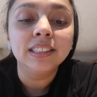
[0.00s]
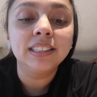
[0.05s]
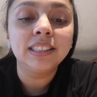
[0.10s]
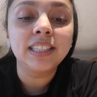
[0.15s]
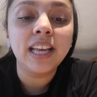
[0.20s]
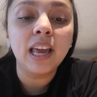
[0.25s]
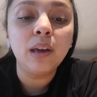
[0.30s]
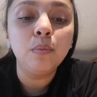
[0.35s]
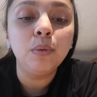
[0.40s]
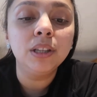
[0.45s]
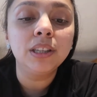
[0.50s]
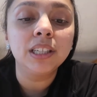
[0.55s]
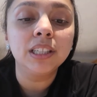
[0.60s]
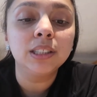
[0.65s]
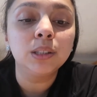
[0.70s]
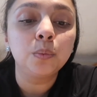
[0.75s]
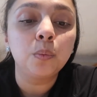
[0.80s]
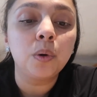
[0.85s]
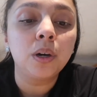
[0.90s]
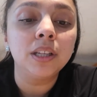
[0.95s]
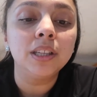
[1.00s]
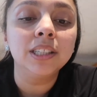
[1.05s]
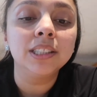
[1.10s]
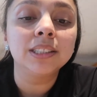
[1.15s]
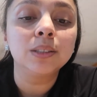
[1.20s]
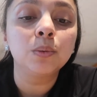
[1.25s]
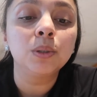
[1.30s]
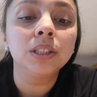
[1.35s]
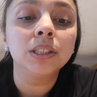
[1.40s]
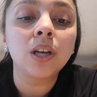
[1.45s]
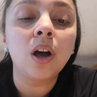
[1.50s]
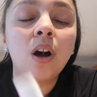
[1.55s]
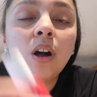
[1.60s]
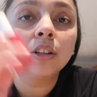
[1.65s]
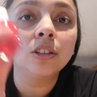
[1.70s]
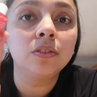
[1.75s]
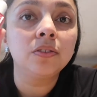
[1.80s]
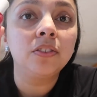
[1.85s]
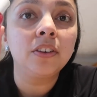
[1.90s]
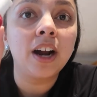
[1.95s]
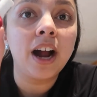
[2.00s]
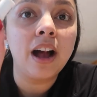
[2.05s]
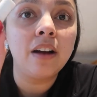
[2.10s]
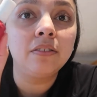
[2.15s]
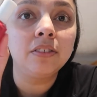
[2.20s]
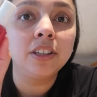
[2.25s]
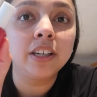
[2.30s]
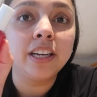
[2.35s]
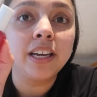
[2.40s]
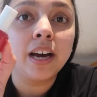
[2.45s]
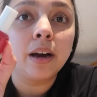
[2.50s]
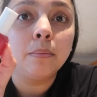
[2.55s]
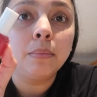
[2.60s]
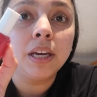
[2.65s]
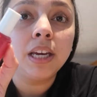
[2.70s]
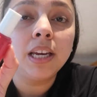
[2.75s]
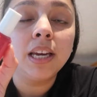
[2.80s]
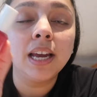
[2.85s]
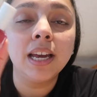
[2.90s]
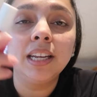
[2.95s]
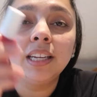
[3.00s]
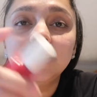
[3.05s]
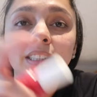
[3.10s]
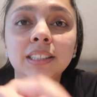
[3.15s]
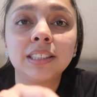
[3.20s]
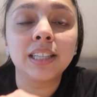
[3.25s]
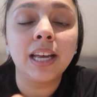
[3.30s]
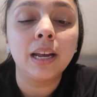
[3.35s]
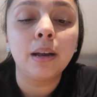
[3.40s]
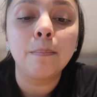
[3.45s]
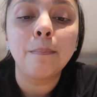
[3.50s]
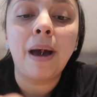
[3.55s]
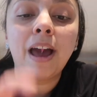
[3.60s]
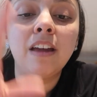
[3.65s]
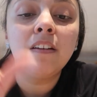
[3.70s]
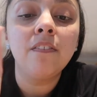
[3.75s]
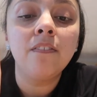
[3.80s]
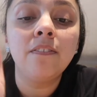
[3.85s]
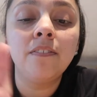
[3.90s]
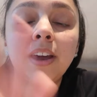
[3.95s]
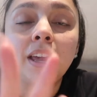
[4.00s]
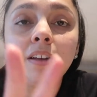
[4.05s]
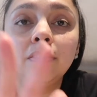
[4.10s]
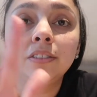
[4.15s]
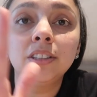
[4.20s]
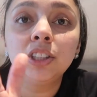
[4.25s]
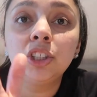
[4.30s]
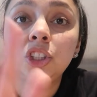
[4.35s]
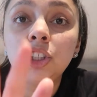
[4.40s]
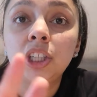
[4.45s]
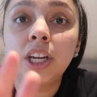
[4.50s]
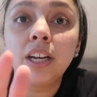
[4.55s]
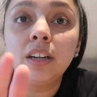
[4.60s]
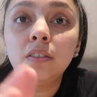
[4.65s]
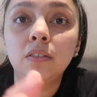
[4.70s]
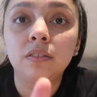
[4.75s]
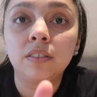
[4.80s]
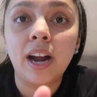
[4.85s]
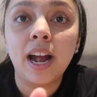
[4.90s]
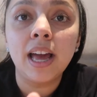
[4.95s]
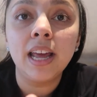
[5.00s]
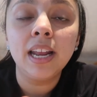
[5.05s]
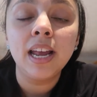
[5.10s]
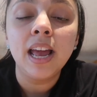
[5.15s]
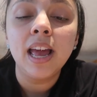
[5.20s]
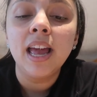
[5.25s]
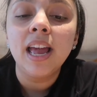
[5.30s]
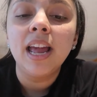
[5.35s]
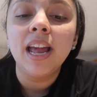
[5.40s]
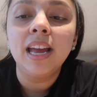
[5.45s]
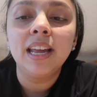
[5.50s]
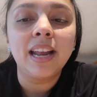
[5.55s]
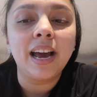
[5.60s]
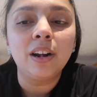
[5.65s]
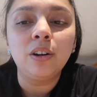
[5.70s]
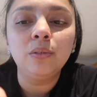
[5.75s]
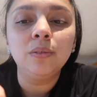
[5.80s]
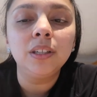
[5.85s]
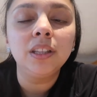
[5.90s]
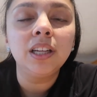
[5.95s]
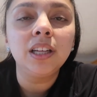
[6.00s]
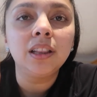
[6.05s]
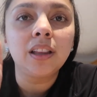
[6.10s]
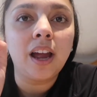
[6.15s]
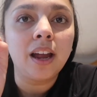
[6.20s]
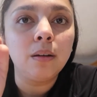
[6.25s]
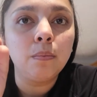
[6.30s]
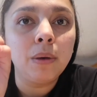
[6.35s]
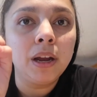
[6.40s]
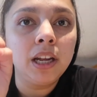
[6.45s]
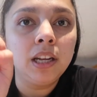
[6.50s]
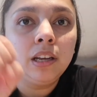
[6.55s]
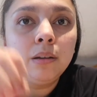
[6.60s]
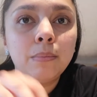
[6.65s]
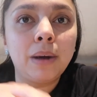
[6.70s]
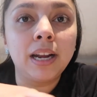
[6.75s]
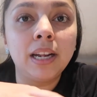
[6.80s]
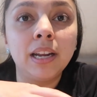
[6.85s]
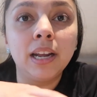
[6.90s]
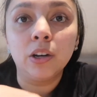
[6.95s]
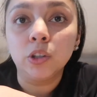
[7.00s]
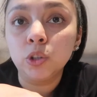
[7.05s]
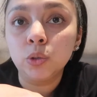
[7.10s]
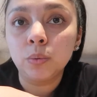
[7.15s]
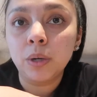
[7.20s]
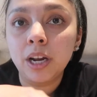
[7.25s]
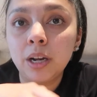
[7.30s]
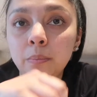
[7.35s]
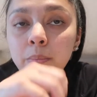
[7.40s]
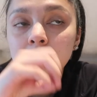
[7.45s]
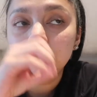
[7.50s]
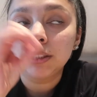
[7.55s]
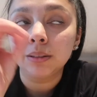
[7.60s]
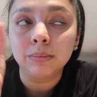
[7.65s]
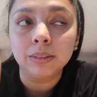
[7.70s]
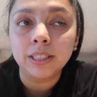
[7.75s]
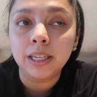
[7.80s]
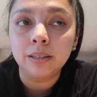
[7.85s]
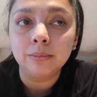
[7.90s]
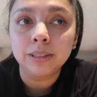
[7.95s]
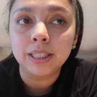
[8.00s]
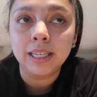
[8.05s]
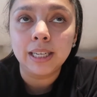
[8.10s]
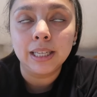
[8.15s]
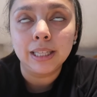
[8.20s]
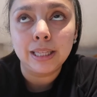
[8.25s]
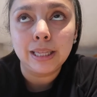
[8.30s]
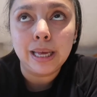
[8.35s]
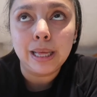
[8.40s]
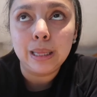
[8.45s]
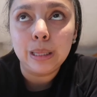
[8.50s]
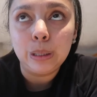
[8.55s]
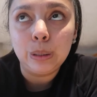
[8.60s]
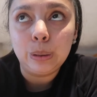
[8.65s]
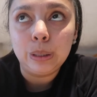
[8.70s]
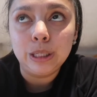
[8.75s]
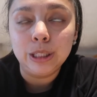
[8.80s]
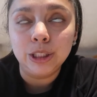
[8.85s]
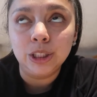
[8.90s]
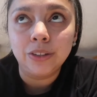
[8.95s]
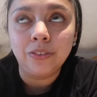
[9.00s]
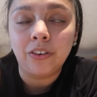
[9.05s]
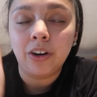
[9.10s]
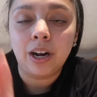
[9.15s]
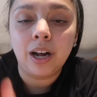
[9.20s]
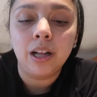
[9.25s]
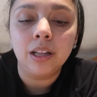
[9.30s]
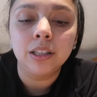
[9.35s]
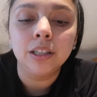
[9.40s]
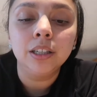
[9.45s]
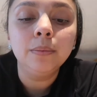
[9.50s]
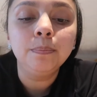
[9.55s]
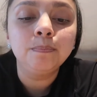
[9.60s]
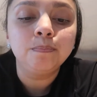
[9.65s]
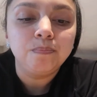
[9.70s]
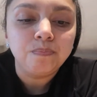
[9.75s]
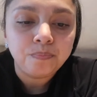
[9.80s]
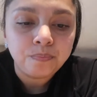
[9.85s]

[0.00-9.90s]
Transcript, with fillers: Same with this one. This one's called Forever Yummy, and it's like my favorite shade of red. And I don't really like painting my nails red, but sometimes I get that little itch for color.